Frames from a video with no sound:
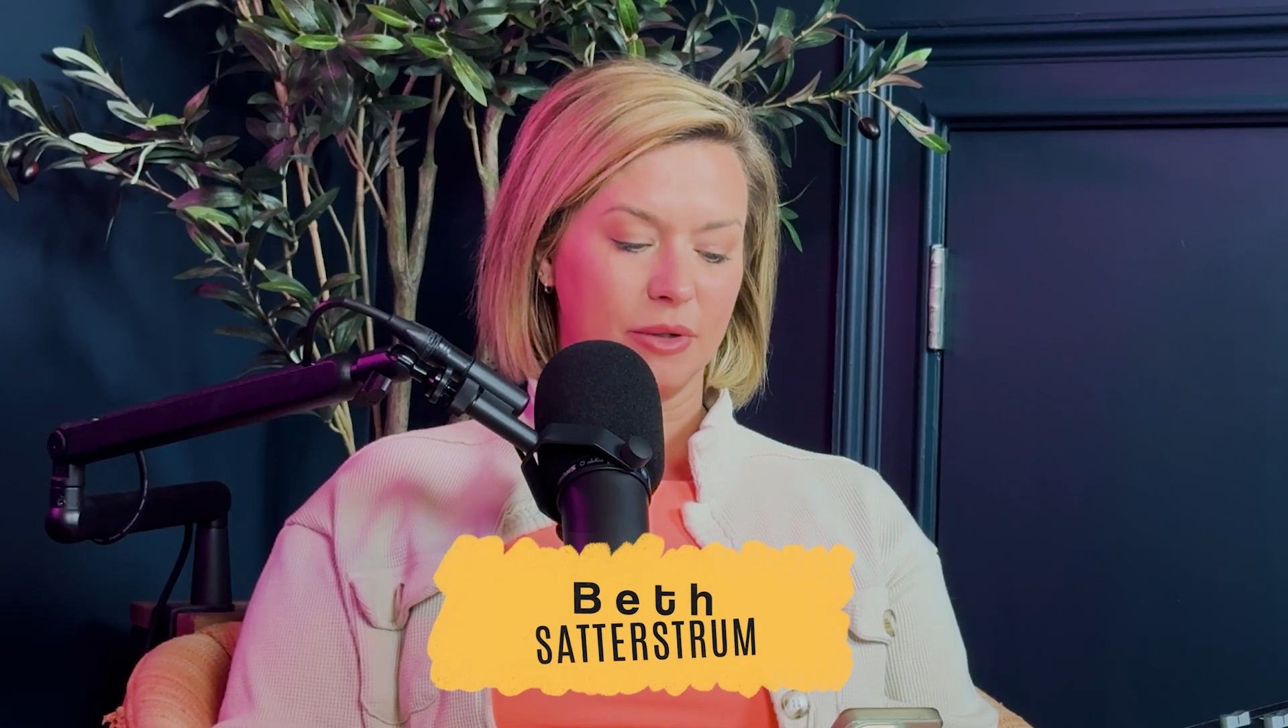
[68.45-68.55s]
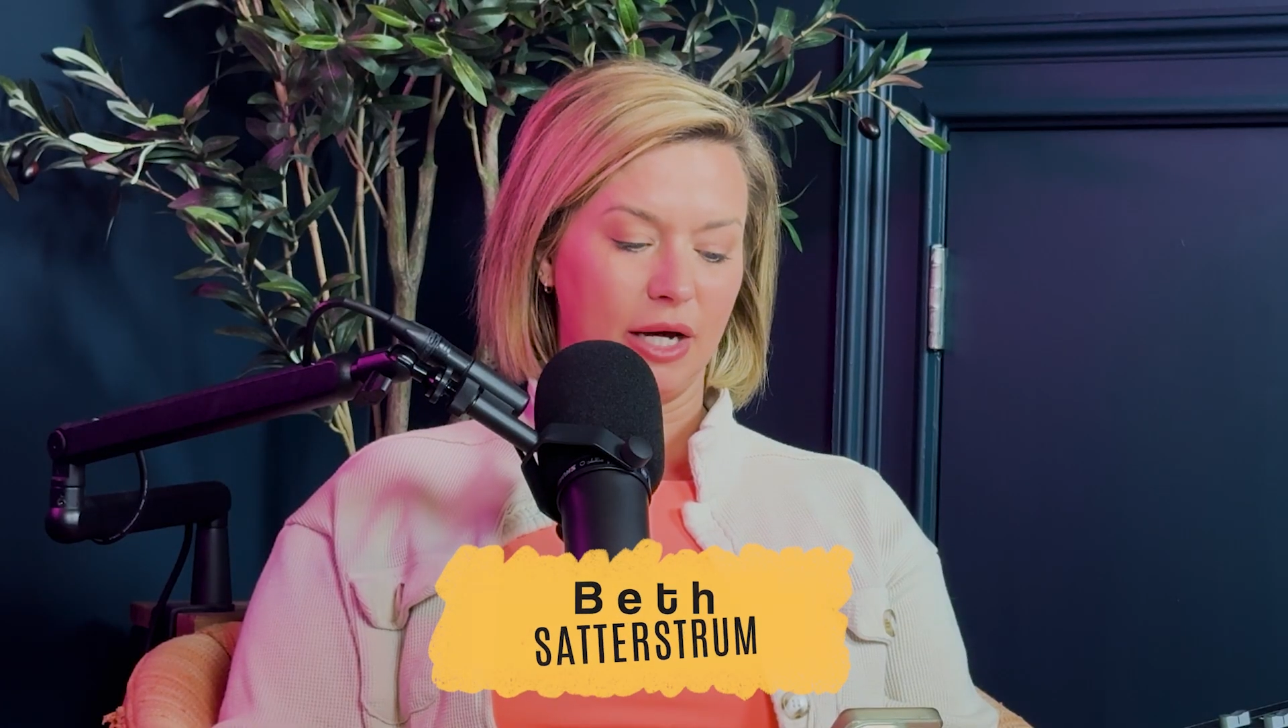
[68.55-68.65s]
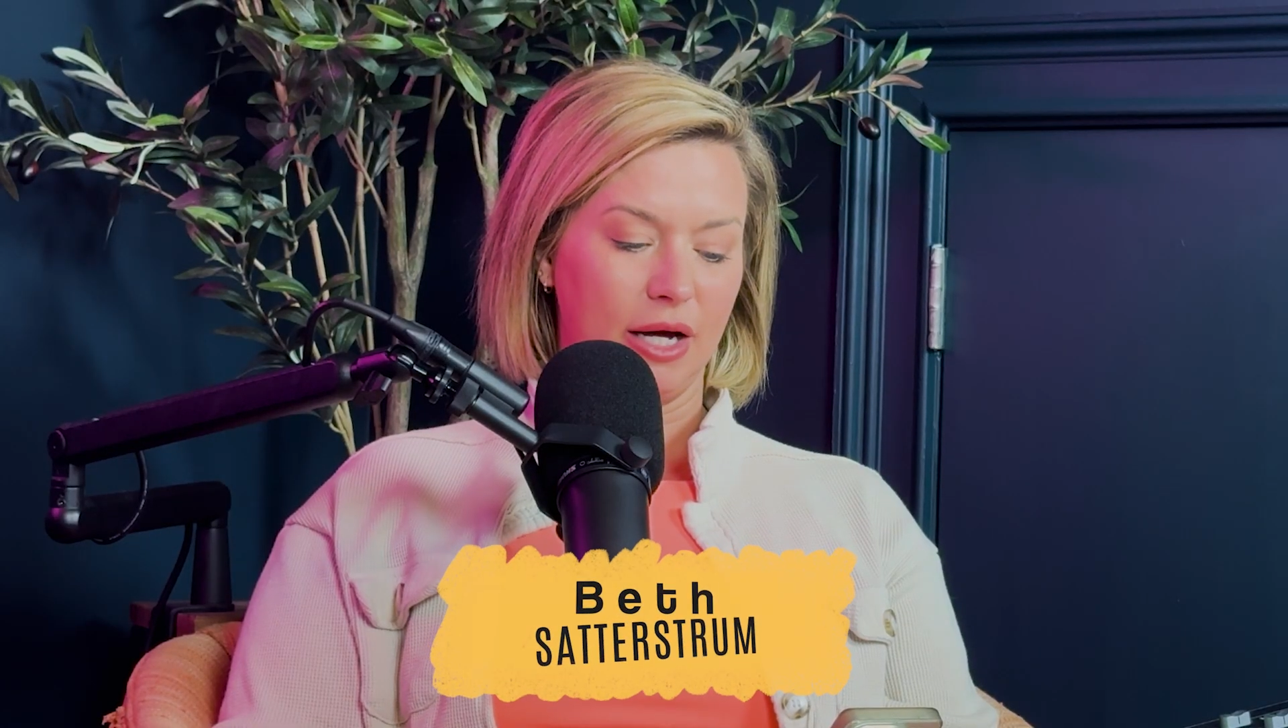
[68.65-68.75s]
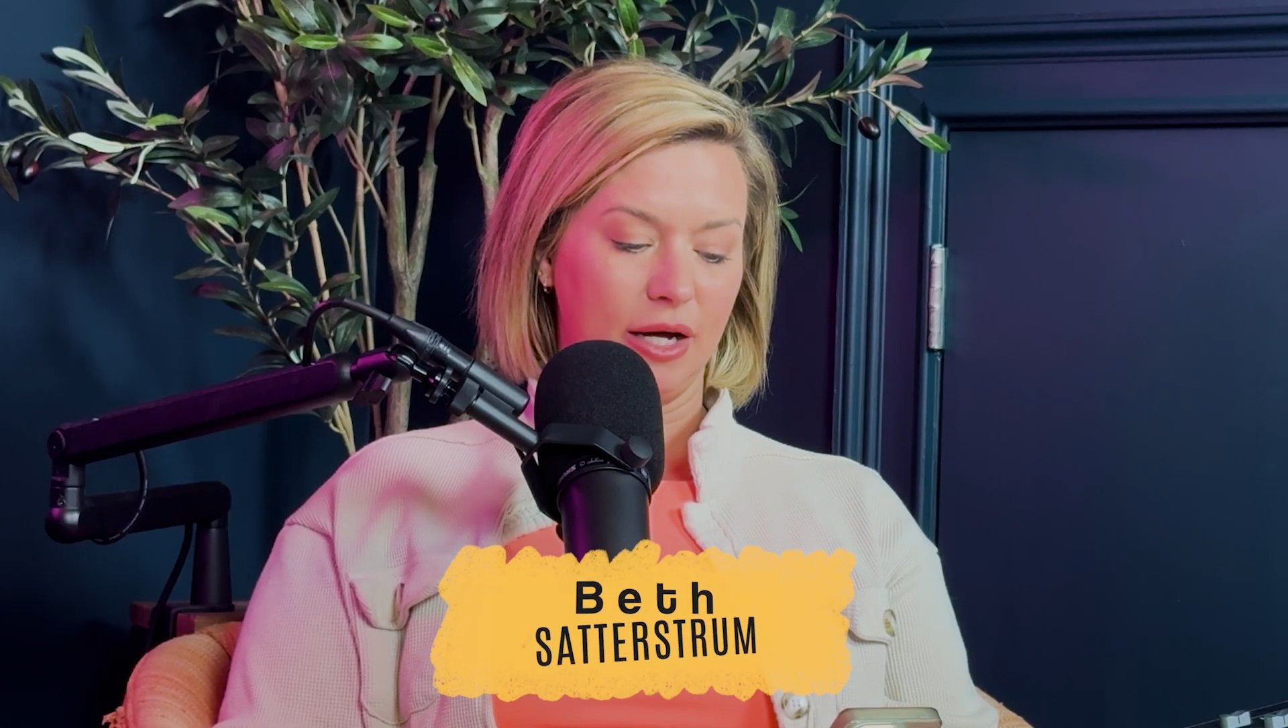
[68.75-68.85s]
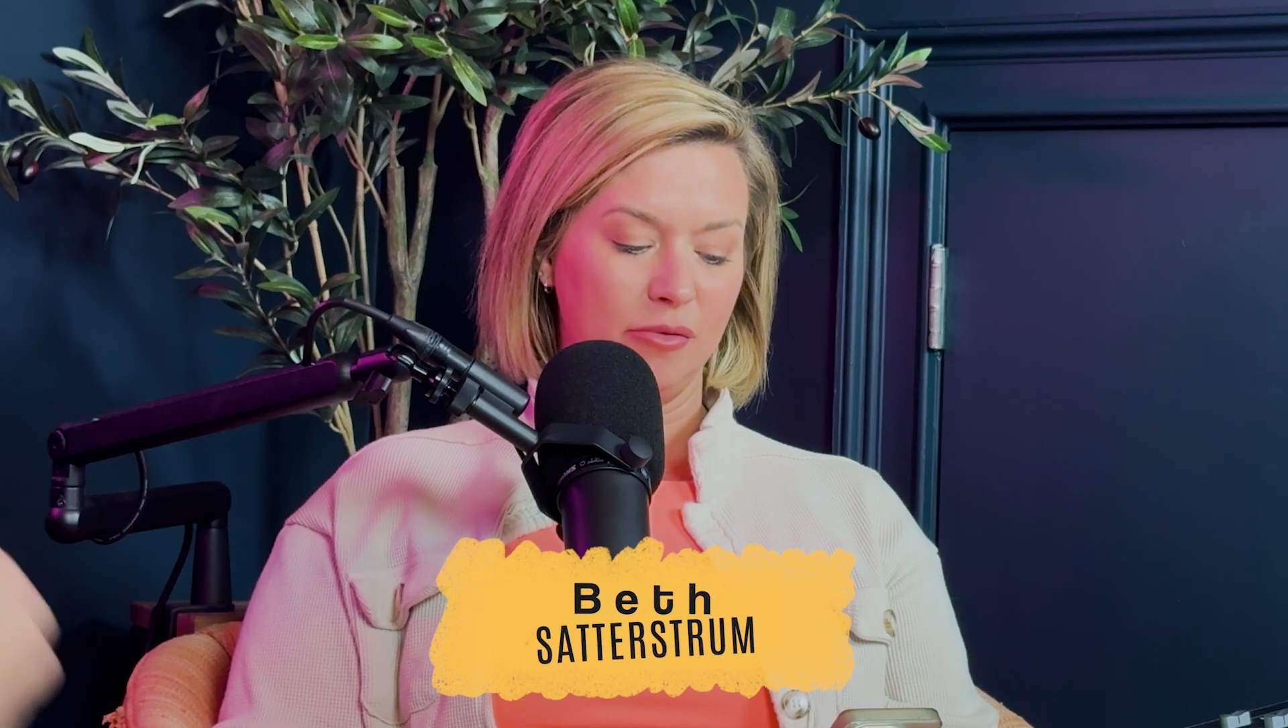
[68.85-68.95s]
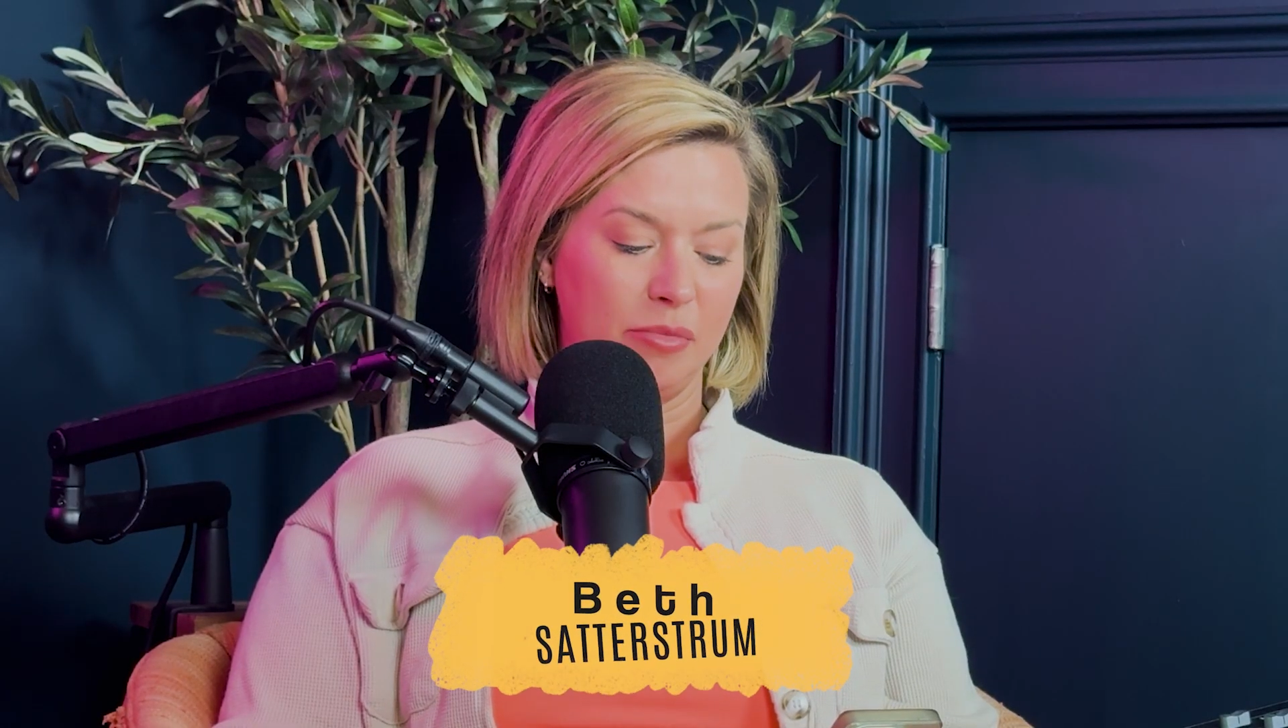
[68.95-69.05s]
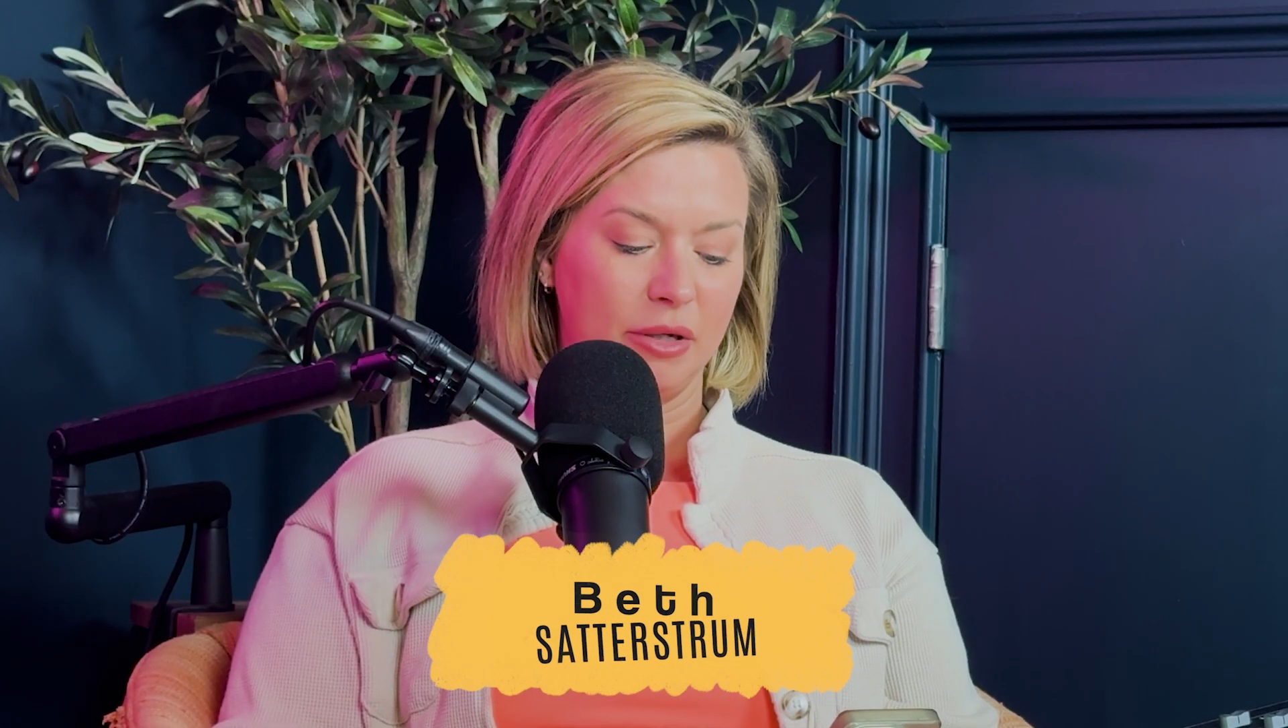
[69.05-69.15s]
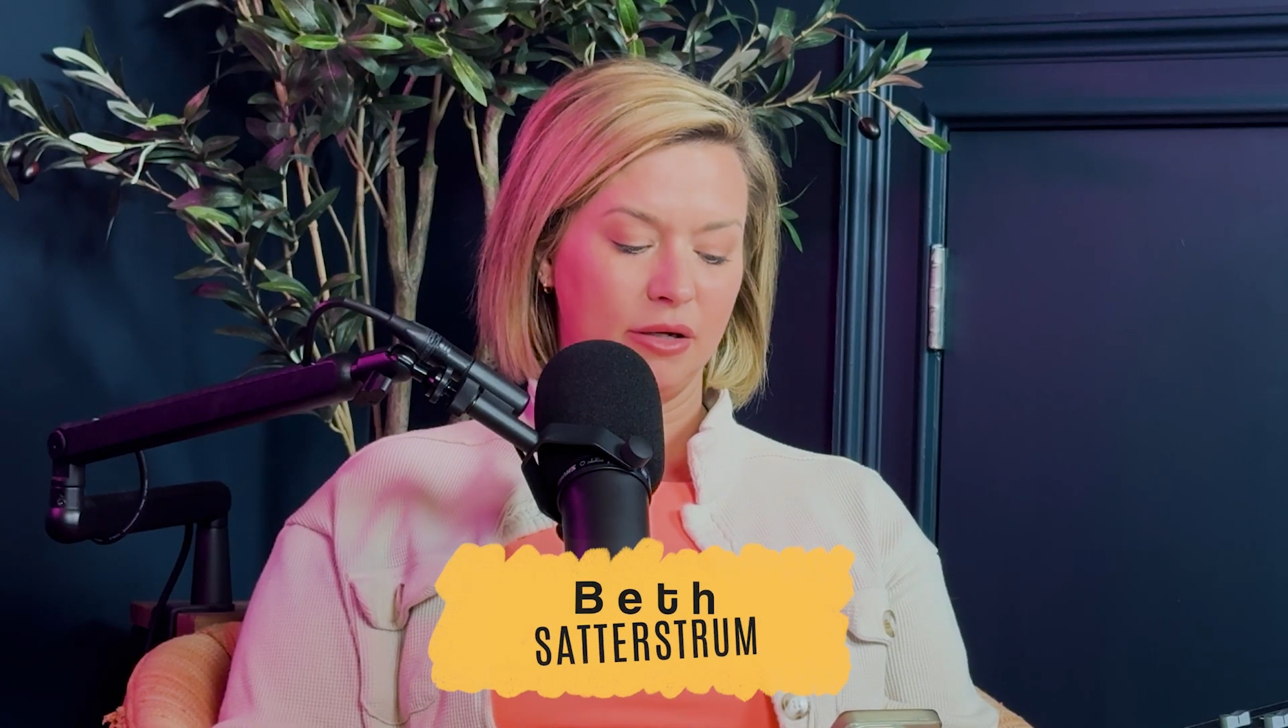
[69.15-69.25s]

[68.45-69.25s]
one up.